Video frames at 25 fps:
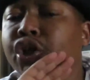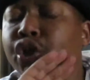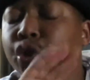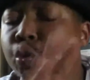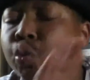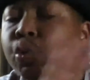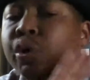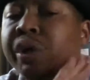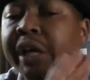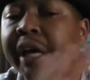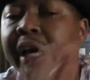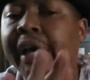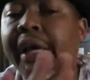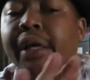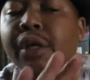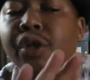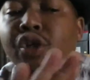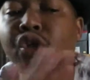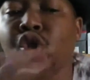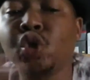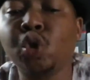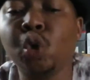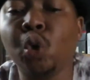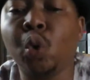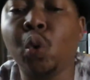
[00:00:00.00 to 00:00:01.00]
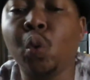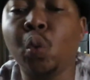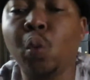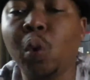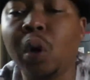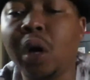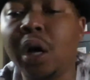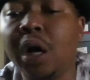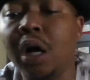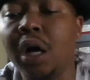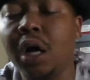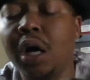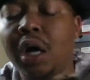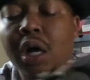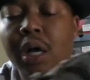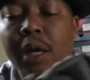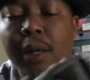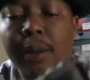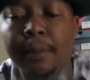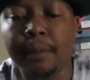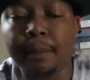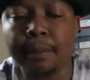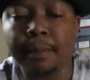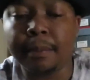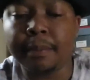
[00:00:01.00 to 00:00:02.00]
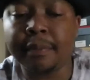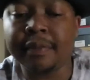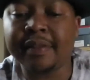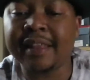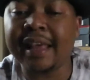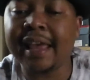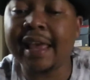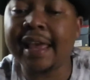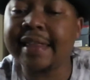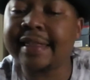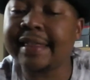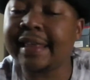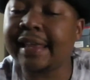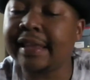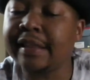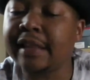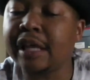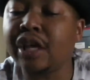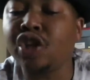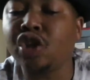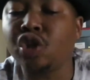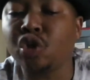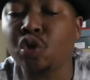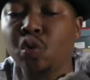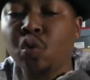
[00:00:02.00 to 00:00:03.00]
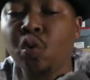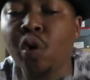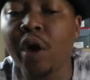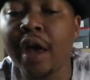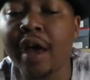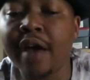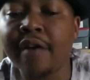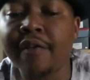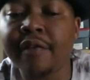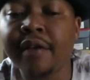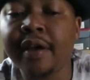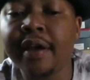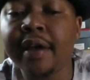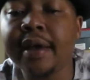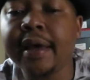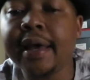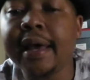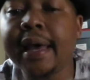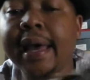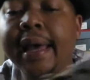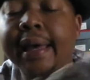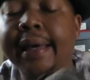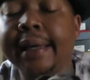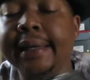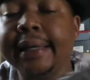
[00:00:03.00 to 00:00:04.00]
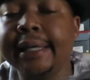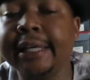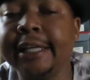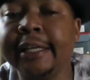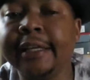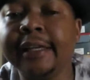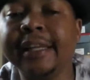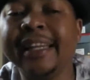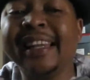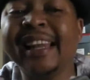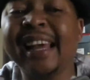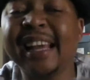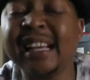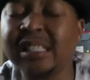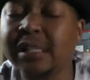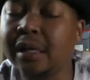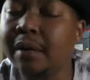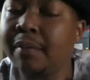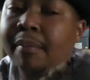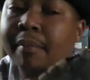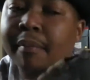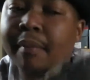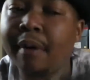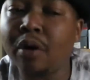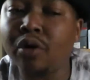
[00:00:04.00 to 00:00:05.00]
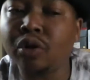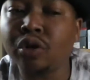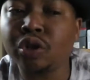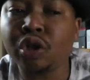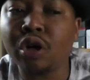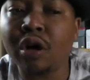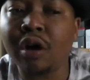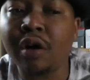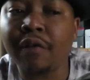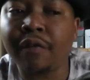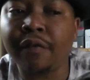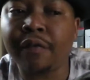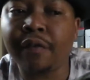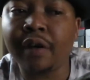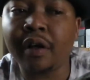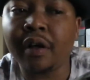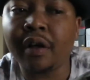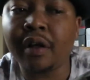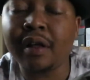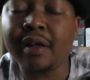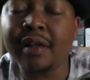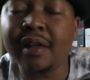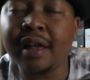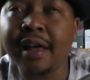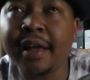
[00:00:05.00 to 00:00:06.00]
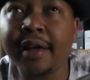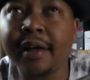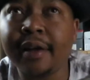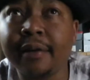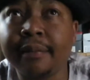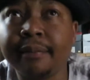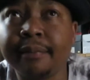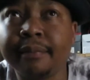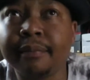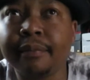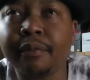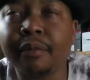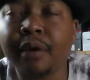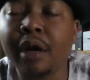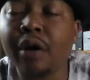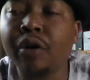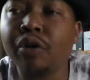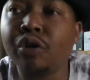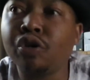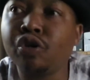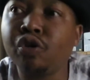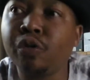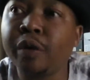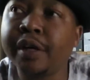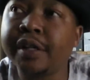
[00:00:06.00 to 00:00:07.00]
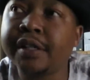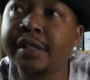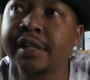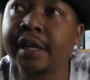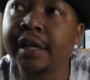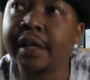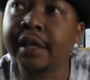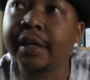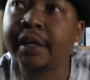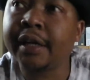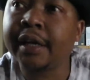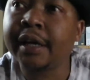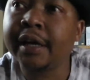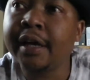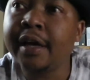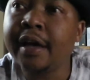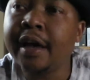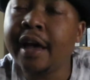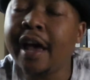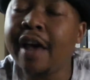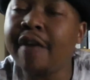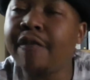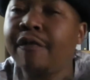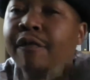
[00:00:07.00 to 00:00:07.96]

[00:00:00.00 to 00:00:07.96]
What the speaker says: UK. So they do have a nice amount of how do I say, a